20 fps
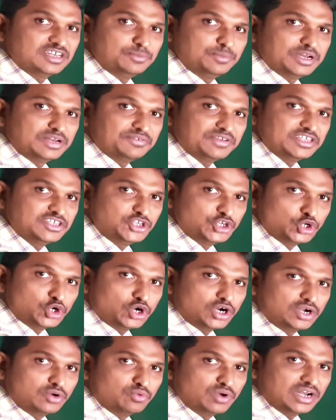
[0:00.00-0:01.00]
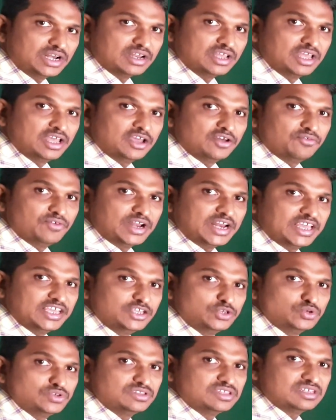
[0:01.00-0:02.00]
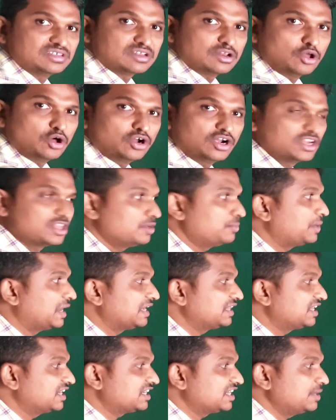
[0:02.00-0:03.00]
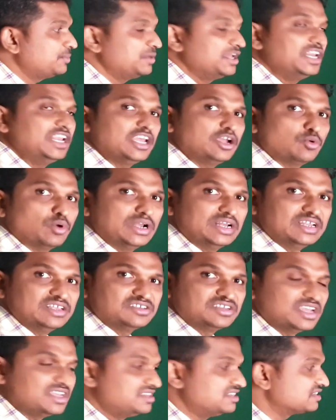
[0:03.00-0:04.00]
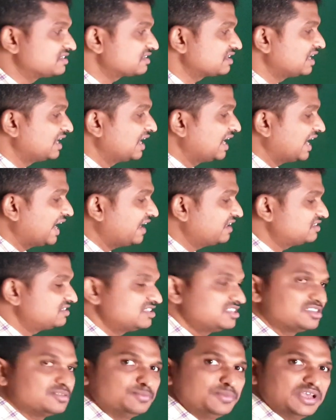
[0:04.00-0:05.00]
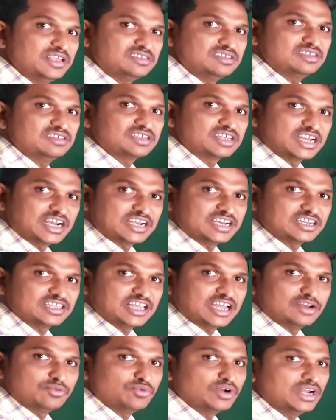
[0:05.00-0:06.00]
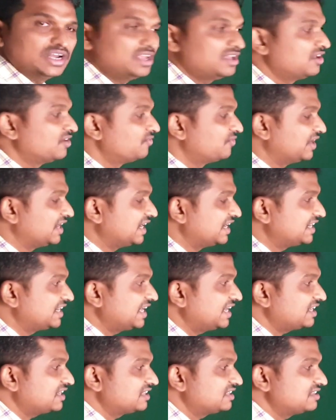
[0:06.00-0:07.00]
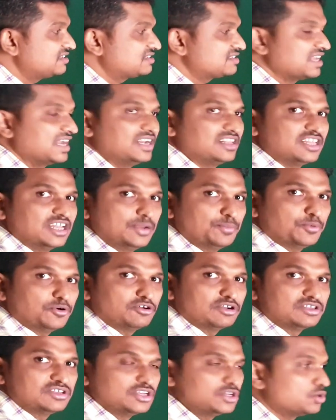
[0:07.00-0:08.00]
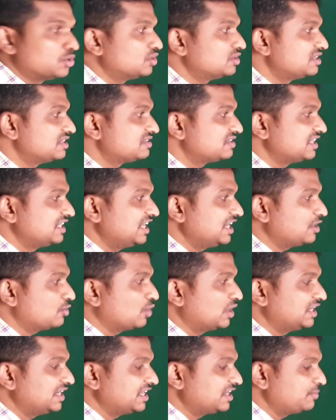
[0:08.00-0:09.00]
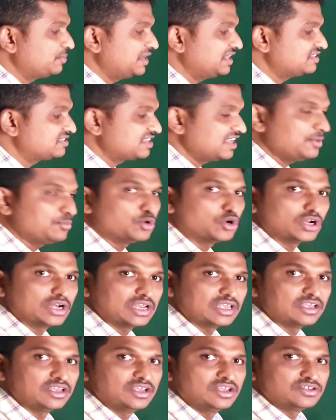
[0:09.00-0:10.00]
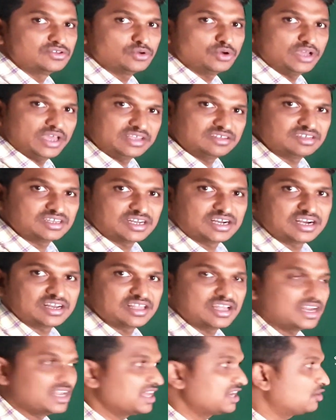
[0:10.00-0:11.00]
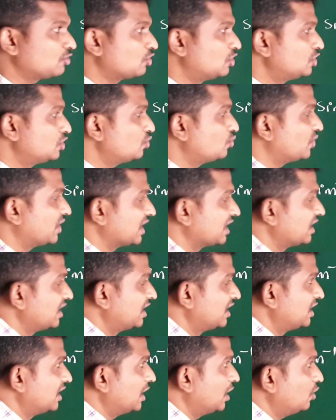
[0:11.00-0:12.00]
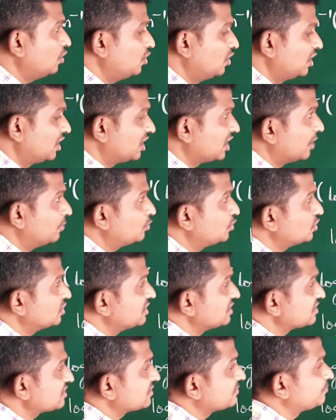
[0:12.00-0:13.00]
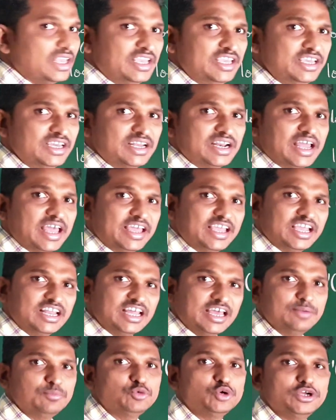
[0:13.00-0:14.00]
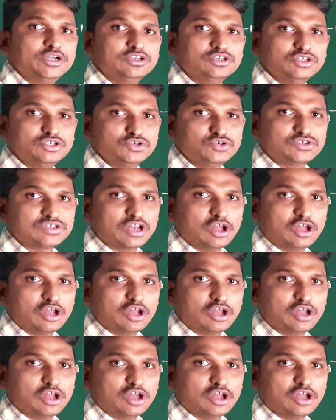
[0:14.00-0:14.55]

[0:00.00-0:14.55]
in between 0 and 1, when I use this logarithm, at that time inequality changes. As this base is greater than 1, when I take this side 3 power 0, this inequality remains same only. So x greater than or equal to 1. Now come to this. Here again I am going to use